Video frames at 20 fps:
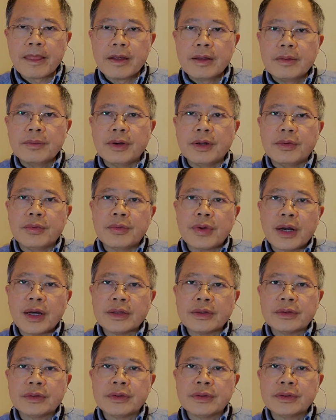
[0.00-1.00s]
but
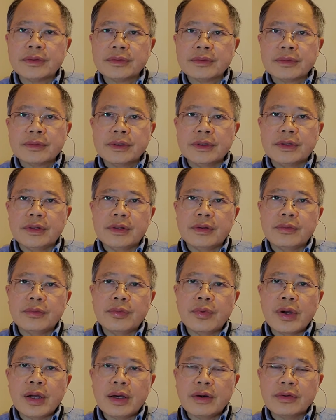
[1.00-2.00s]
rather the
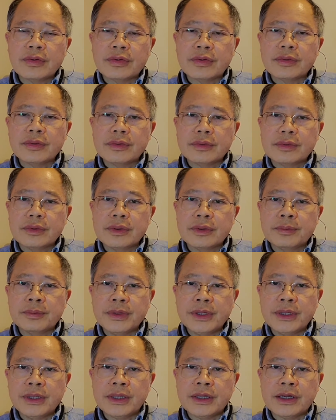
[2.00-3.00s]

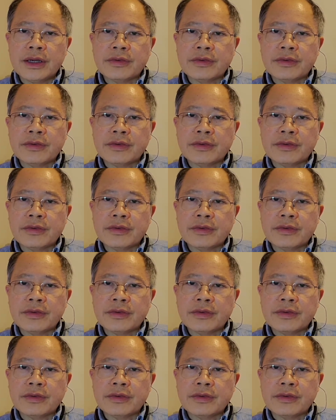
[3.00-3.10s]
well-being